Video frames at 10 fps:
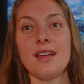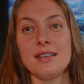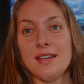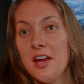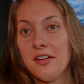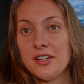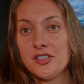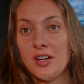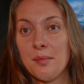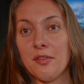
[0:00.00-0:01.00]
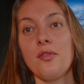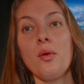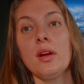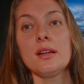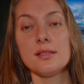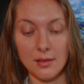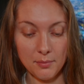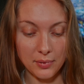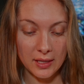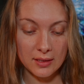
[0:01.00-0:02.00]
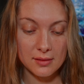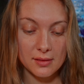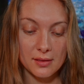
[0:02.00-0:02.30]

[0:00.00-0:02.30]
diary entry number 4 is complete.